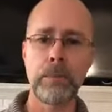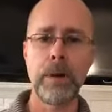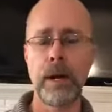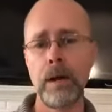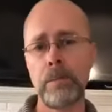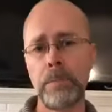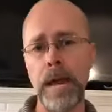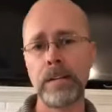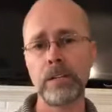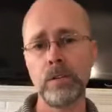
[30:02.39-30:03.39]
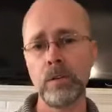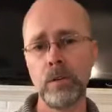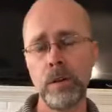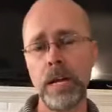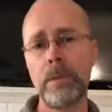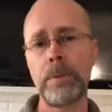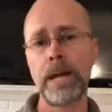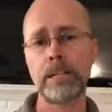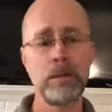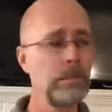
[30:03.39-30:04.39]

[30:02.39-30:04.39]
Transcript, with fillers: are practical or, or not practical,